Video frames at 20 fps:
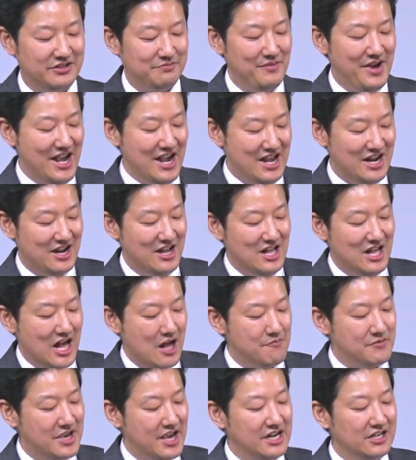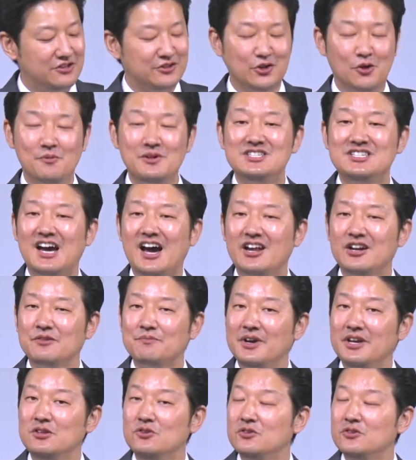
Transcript: man, I'm getting so much out of it.